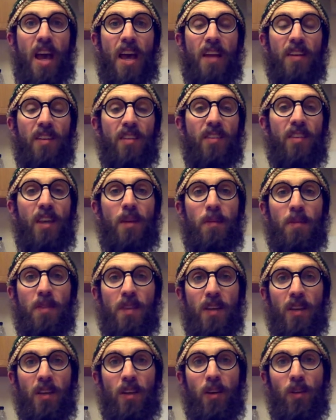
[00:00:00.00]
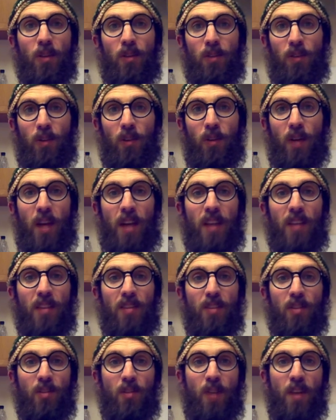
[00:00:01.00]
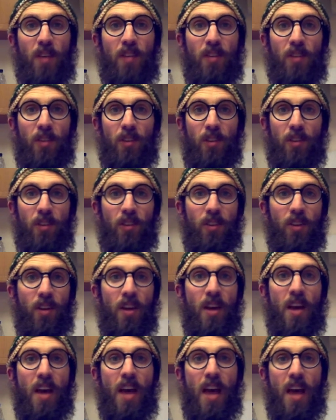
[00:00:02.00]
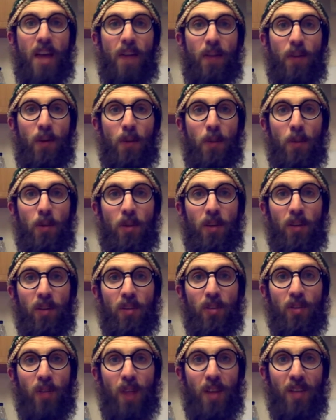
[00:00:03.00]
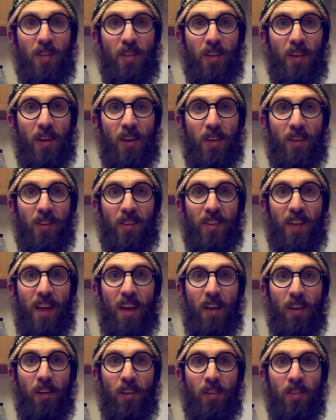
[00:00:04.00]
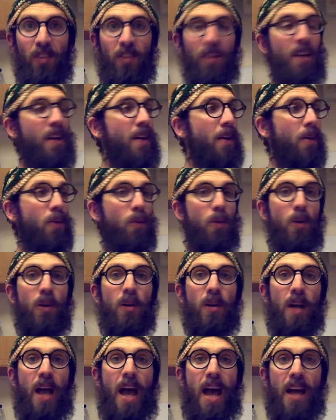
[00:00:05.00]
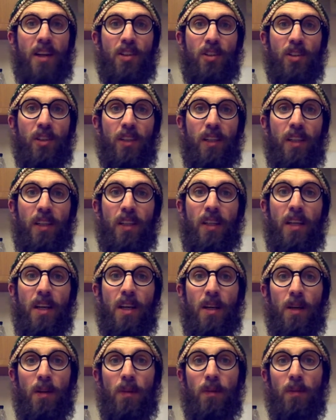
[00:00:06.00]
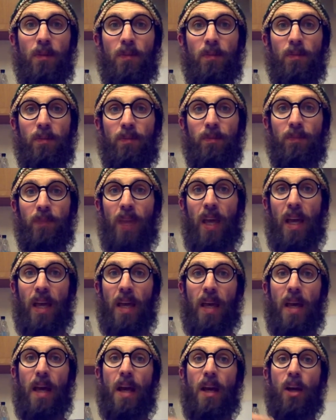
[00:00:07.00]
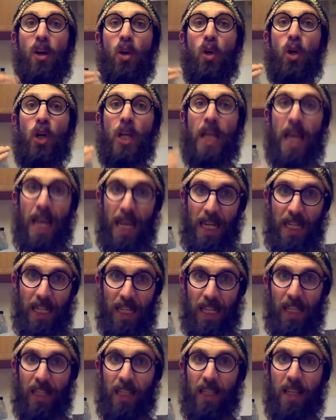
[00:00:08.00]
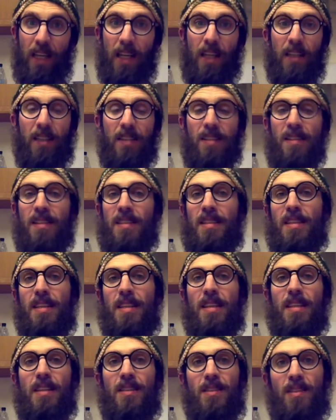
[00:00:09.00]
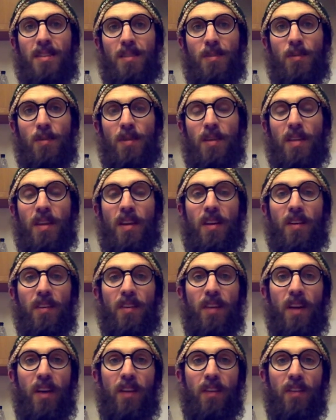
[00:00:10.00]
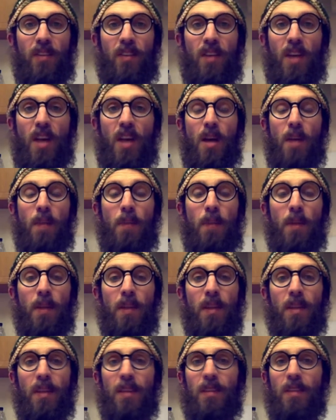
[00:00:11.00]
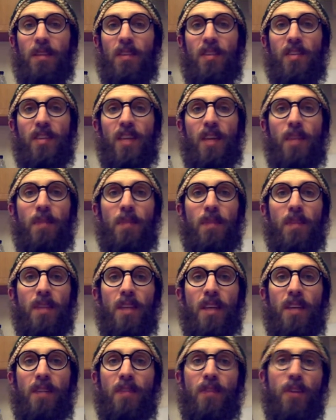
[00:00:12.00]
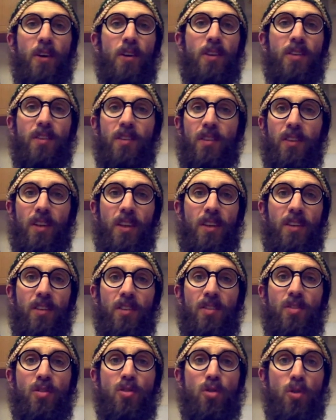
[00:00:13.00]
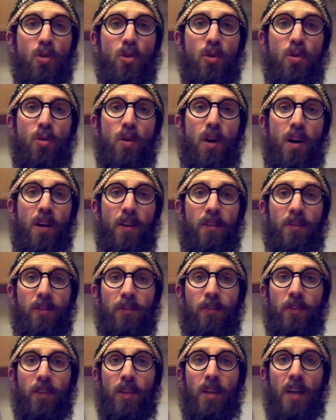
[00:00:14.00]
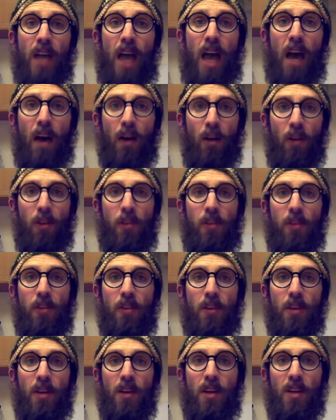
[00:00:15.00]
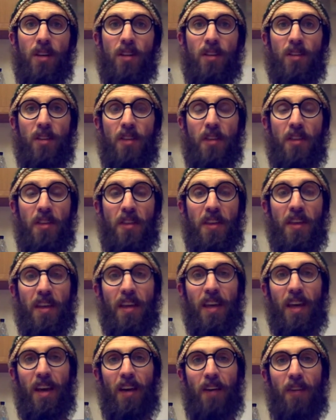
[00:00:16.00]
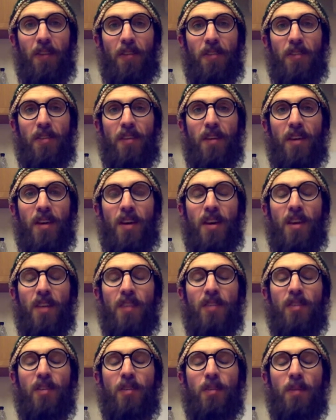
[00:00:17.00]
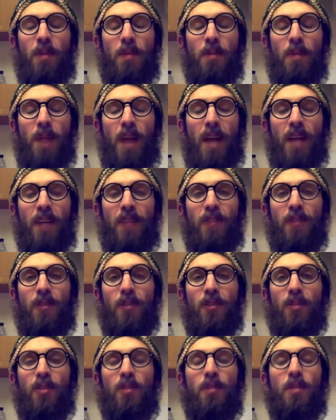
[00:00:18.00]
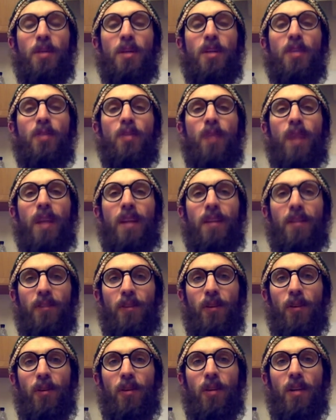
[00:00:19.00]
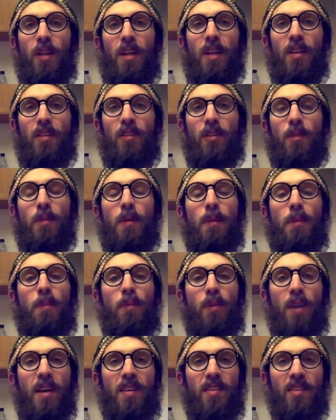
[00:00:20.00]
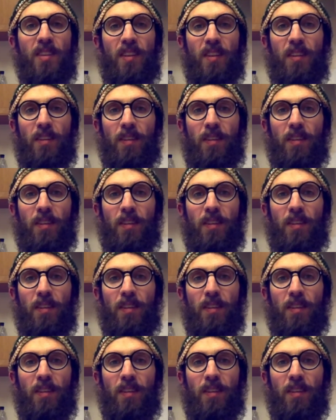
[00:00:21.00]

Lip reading: And the same thing goes for any stressors. If we're putting stress on our cells, we're actually creating disease within ourselves. But the inverse is true of health. To think health, to be mindful, to be grateful, to be present.